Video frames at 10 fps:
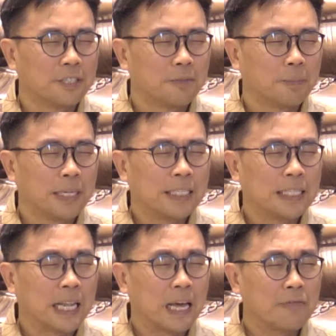But
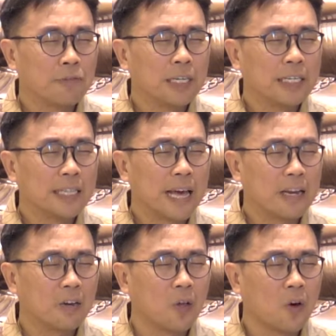is life really
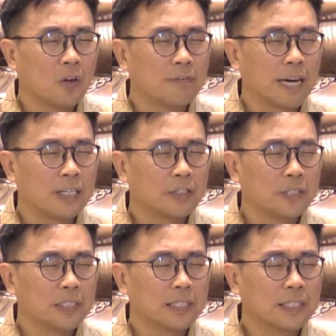that long, of
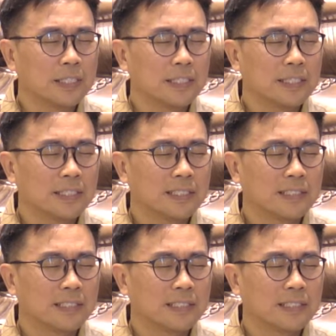100 years?